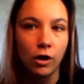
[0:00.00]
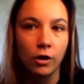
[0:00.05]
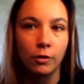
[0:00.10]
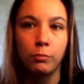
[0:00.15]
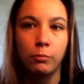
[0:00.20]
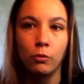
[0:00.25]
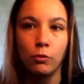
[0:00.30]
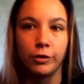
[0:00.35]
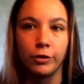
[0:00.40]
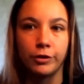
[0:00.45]

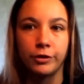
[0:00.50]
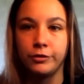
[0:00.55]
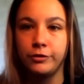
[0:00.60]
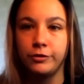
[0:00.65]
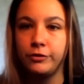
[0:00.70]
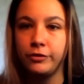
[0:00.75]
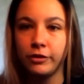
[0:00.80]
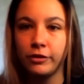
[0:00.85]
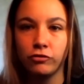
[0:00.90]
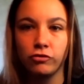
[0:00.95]
our
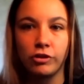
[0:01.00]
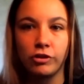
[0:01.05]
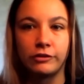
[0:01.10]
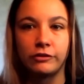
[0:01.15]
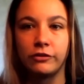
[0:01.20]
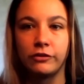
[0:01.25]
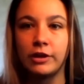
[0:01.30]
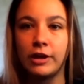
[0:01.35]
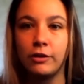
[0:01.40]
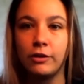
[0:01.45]
board, Central
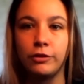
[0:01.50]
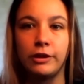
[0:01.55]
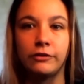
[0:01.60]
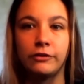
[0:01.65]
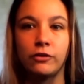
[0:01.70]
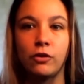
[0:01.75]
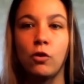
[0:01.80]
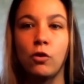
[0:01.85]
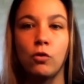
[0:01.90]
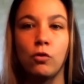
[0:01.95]
Texas Coyote
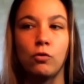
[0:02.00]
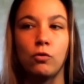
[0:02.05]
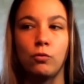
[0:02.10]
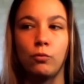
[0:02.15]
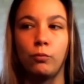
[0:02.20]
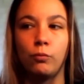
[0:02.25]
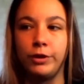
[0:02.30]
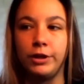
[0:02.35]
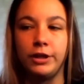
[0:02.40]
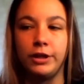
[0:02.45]
as a
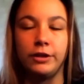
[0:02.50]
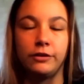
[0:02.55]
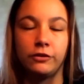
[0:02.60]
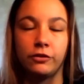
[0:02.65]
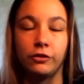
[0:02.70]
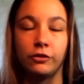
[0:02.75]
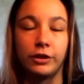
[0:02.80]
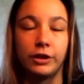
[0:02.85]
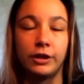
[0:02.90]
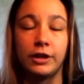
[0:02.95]
whole,
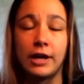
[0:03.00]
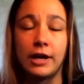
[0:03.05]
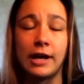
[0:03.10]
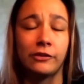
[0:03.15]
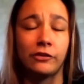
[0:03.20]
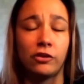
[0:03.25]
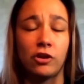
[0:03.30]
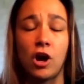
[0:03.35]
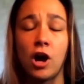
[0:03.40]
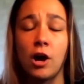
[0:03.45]
we took it
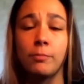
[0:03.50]
as an